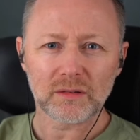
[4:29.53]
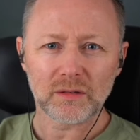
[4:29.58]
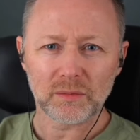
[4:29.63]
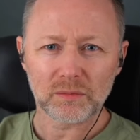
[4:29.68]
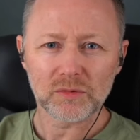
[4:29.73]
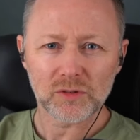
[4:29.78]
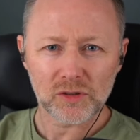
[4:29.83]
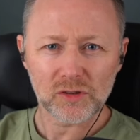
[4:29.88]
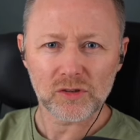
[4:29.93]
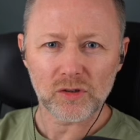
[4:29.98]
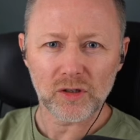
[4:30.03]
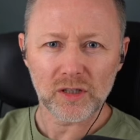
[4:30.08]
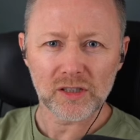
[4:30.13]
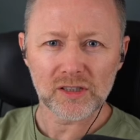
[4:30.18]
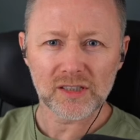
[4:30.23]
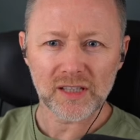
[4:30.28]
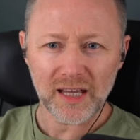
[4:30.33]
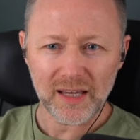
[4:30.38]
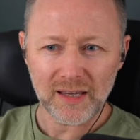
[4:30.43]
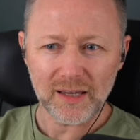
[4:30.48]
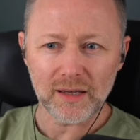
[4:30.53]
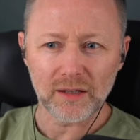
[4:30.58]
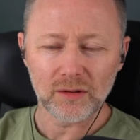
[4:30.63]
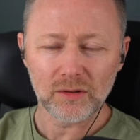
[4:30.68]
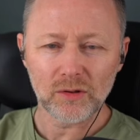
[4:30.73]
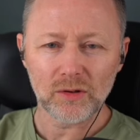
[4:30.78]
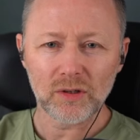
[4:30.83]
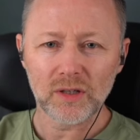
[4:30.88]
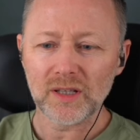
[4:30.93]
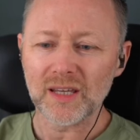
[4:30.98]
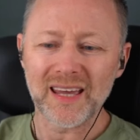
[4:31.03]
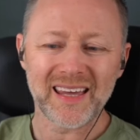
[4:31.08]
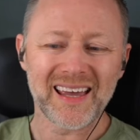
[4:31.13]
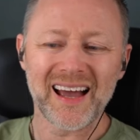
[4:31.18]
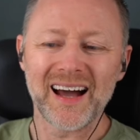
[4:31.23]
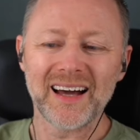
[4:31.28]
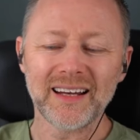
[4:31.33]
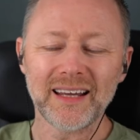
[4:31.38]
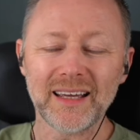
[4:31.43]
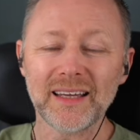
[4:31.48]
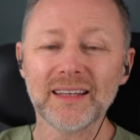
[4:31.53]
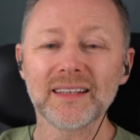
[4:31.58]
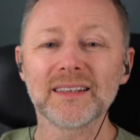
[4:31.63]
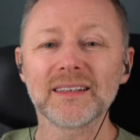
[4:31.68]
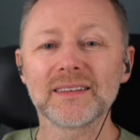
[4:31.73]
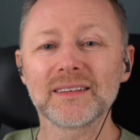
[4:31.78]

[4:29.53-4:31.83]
I'm just going to stay here now. You can't.